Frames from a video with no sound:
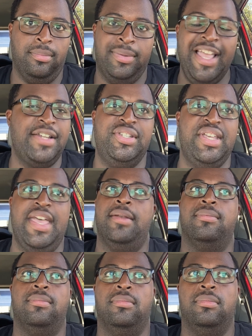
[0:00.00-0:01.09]
That's it.
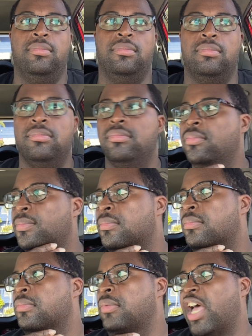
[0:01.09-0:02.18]

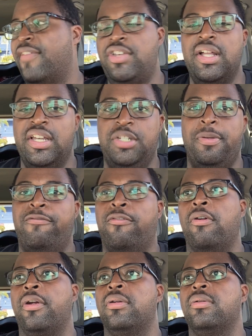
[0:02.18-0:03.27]
I've done this before.